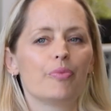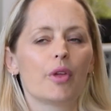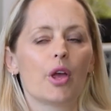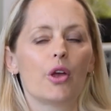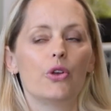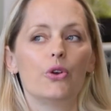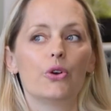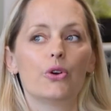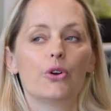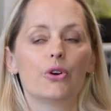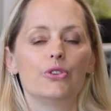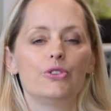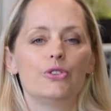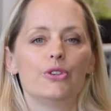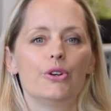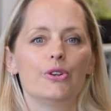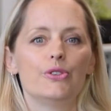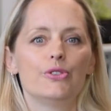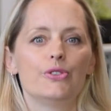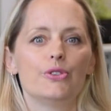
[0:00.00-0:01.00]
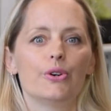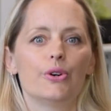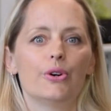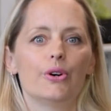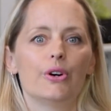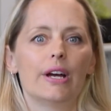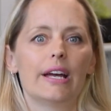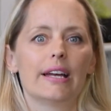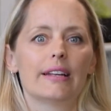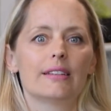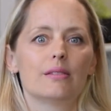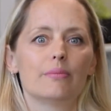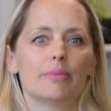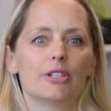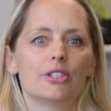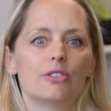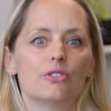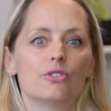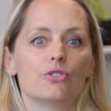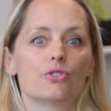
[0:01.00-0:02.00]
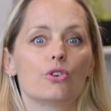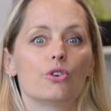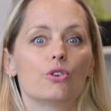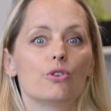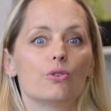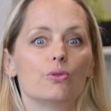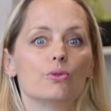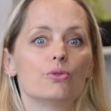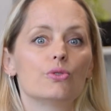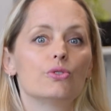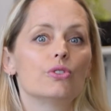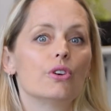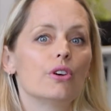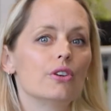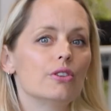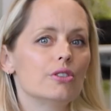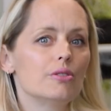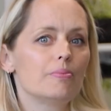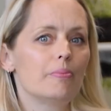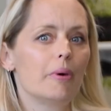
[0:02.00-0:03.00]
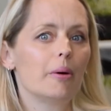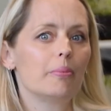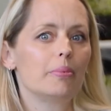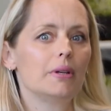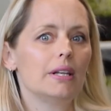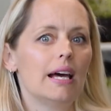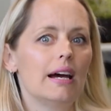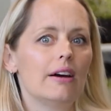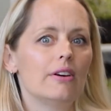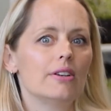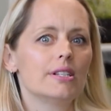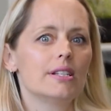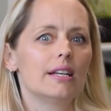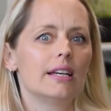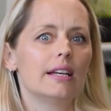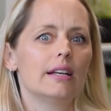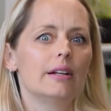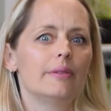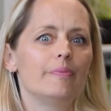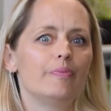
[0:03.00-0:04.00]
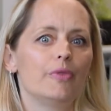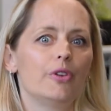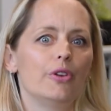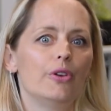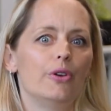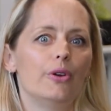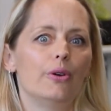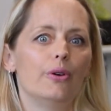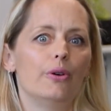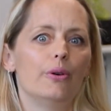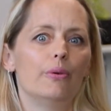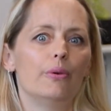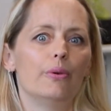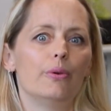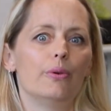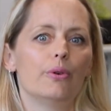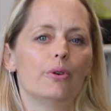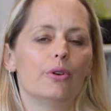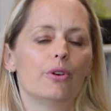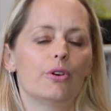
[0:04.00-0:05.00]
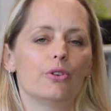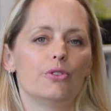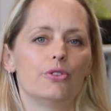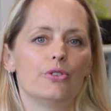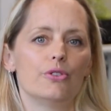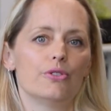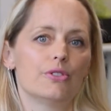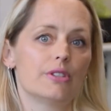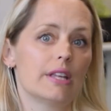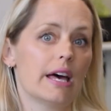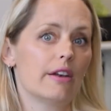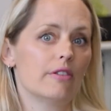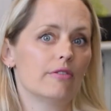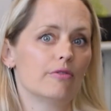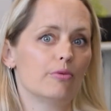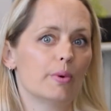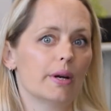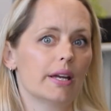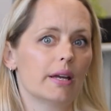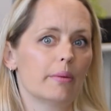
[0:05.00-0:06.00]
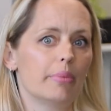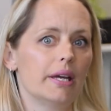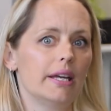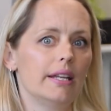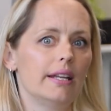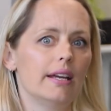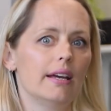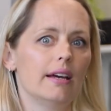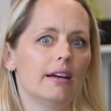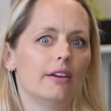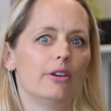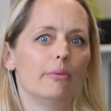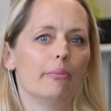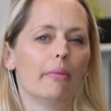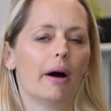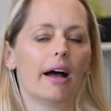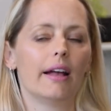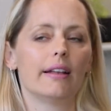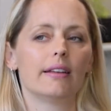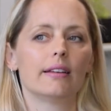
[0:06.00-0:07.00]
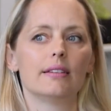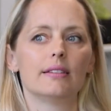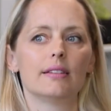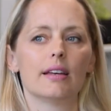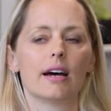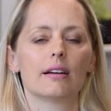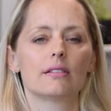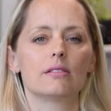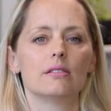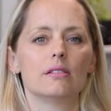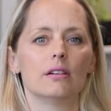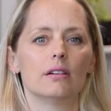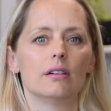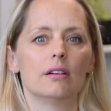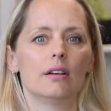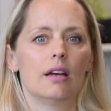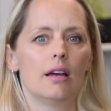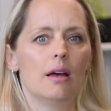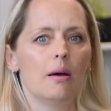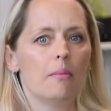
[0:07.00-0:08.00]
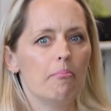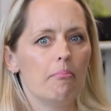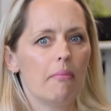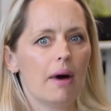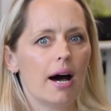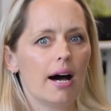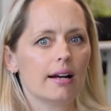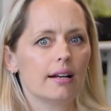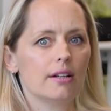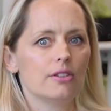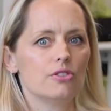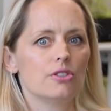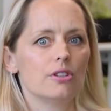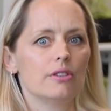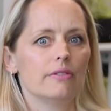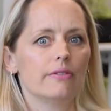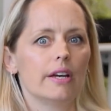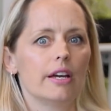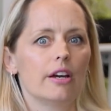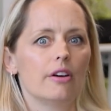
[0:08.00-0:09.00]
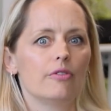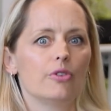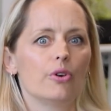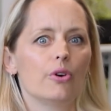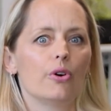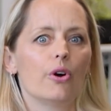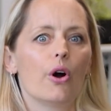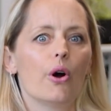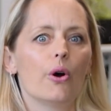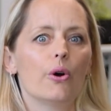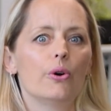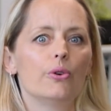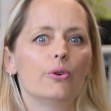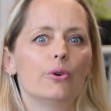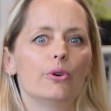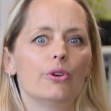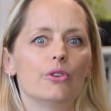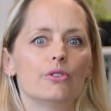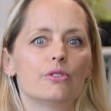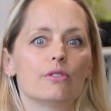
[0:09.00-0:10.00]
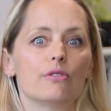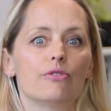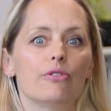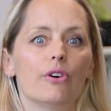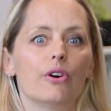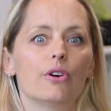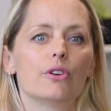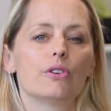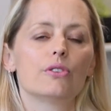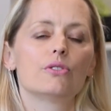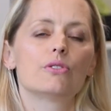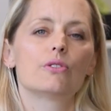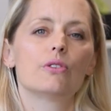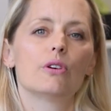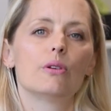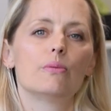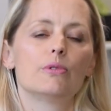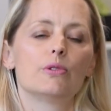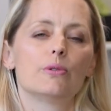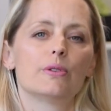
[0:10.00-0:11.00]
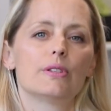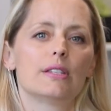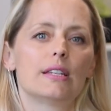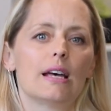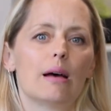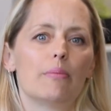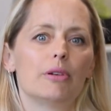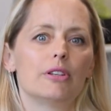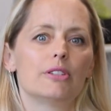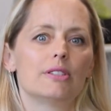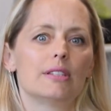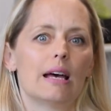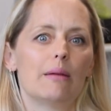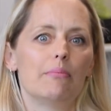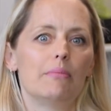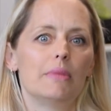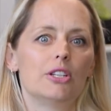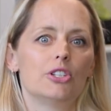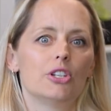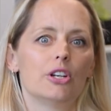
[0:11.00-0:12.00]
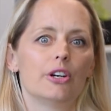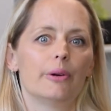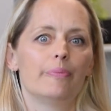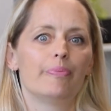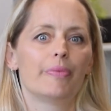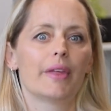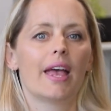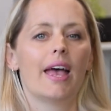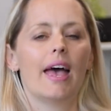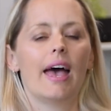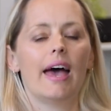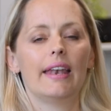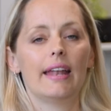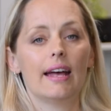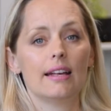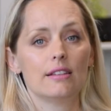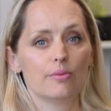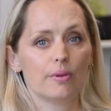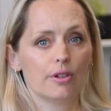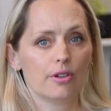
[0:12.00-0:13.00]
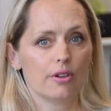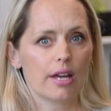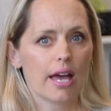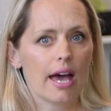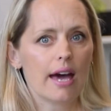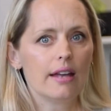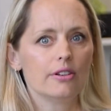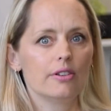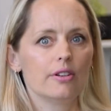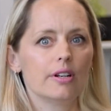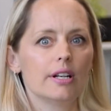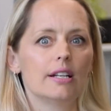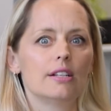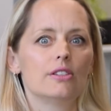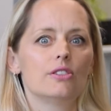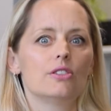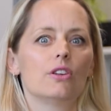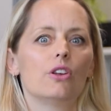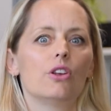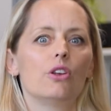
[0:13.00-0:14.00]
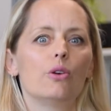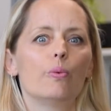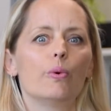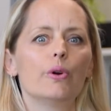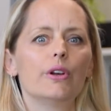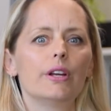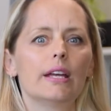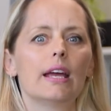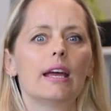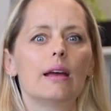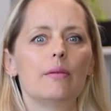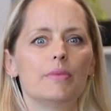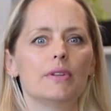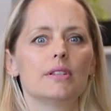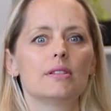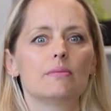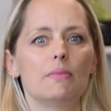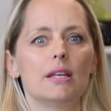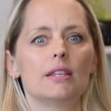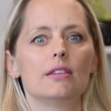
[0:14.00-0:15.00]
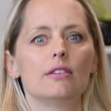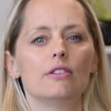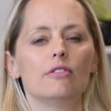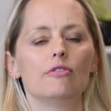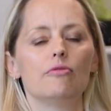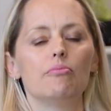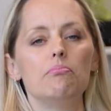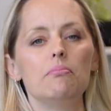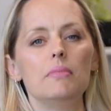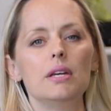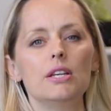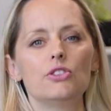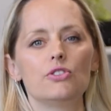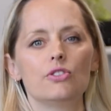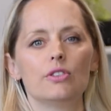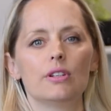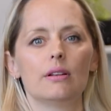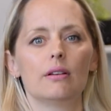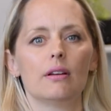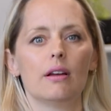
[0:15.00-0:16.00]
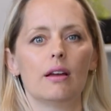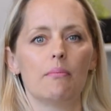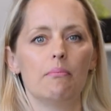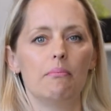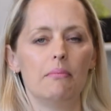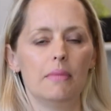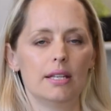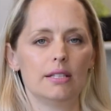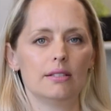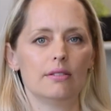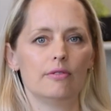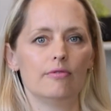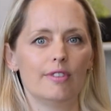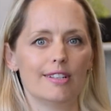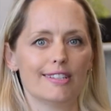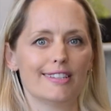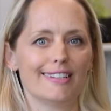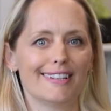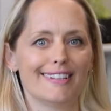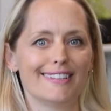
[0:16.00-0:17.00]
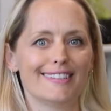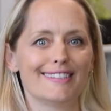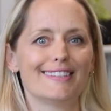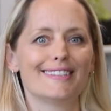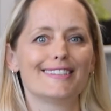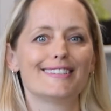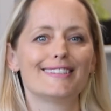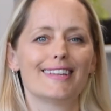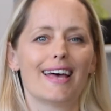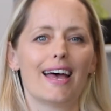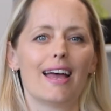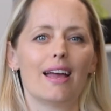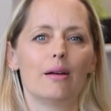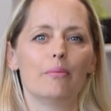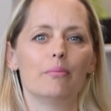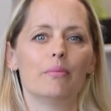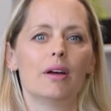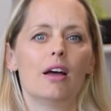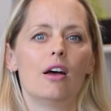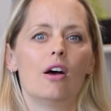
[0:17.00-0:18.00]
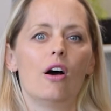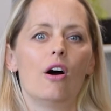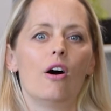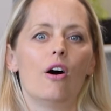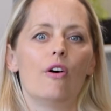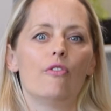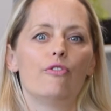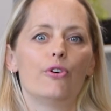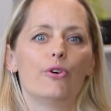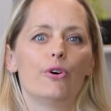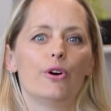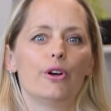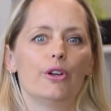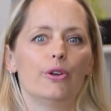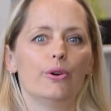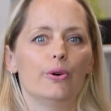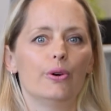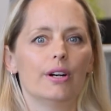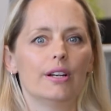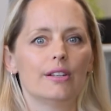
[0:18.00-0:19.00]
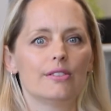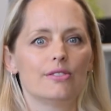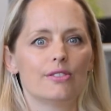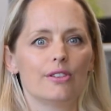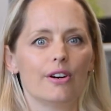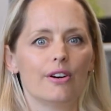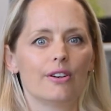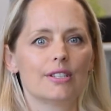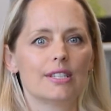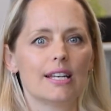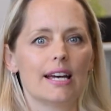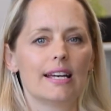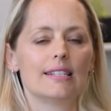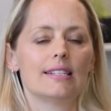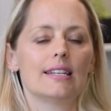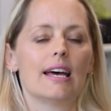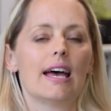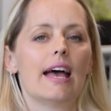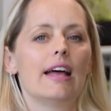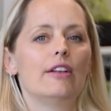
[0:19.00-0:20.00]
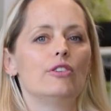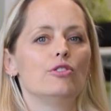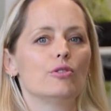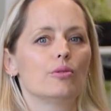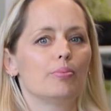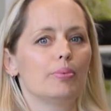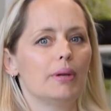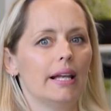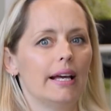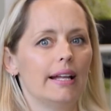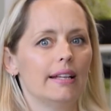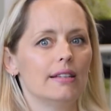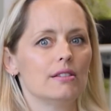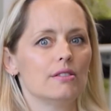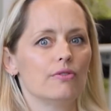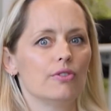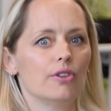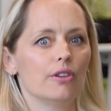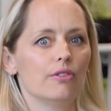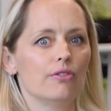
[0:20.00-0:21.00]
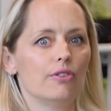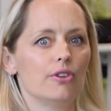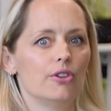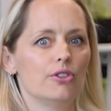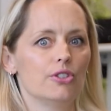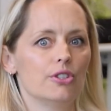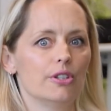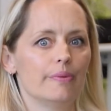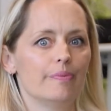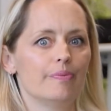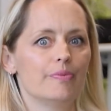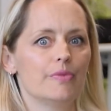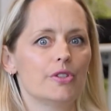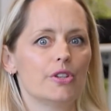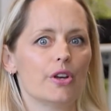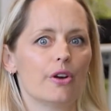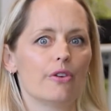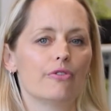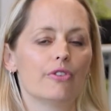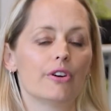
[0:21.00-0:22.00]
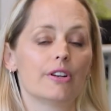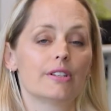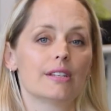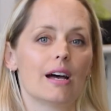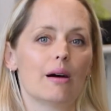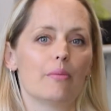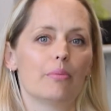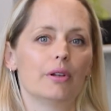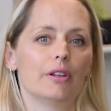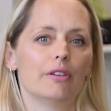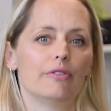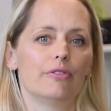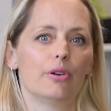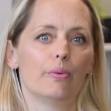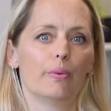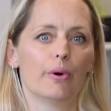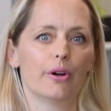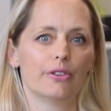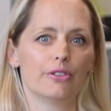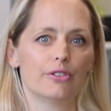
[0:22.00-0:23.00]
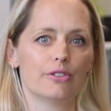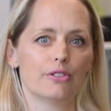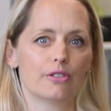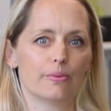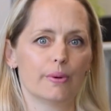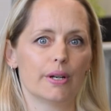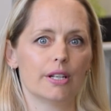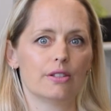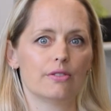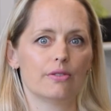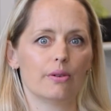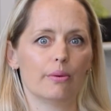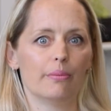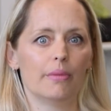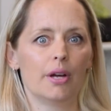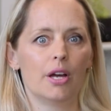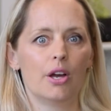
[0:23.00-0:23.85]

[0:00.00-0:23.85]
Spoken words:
You could use your exhibition's Google search popularity. You could use that of Wikipedia. You might conduct a market survey of your own or use a focus group to establish that measure. And as with your categories, you want to keep this method of measuring resonance the same for your historic data and your plans for the future. So for example, if you want to switch from